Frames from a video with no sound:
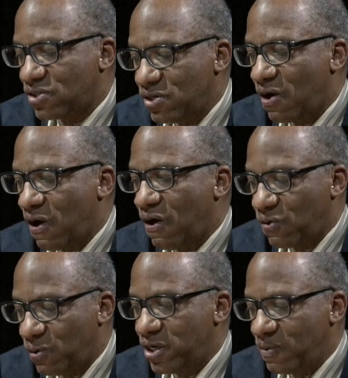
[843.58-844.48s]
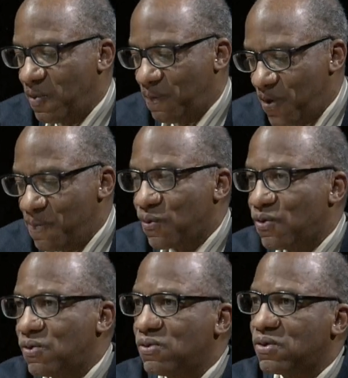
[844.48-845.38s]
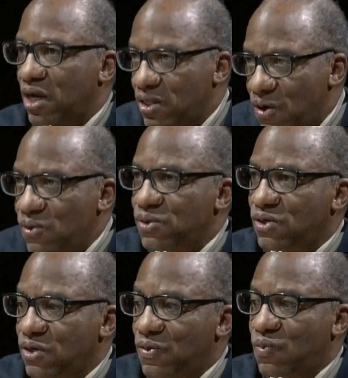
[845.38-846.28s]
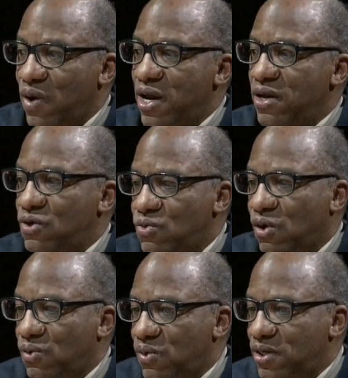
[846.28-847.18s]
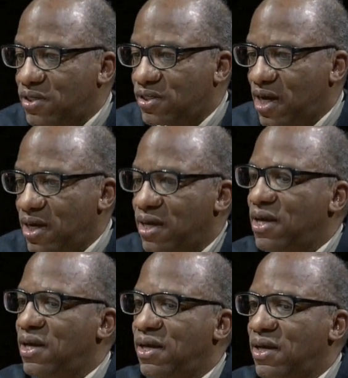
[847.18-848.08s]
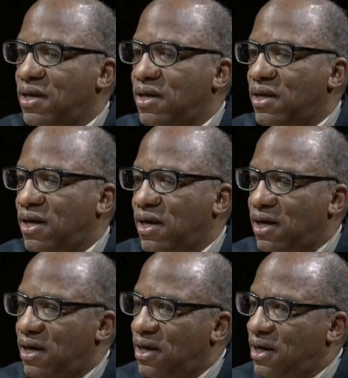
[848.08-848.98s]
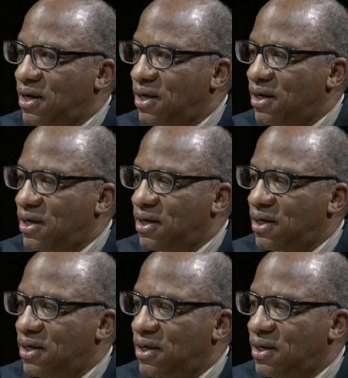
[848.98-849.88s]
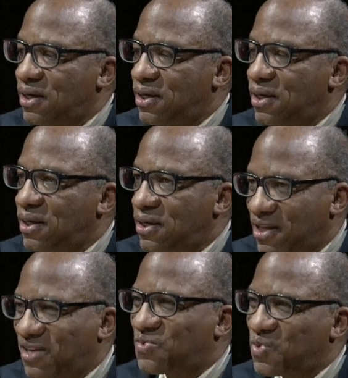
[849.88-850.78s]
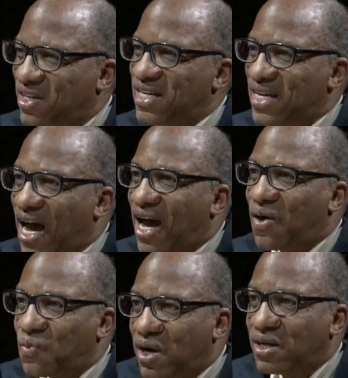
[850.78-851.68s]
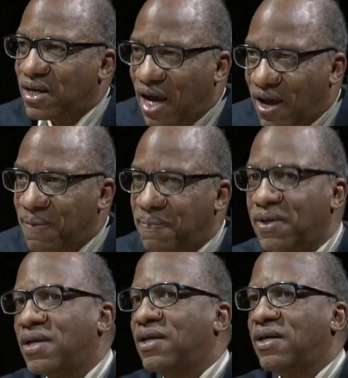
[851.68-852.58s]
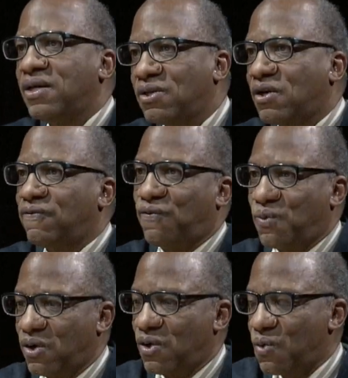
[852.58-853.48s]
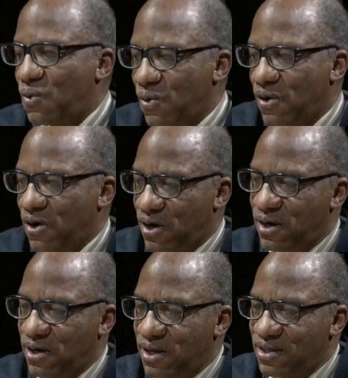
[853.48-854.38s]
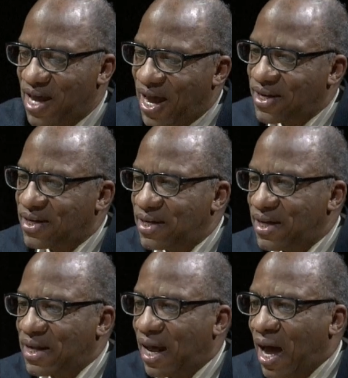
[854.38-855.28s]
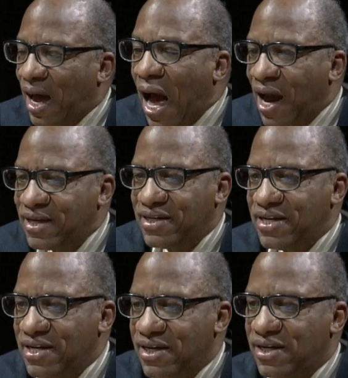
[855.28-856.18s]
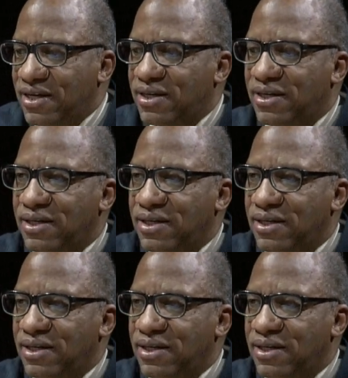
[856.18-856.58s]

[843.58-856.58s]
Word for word: there are going to be people along the way who are going to say, uh, that's really not what I'm looking for, or that idea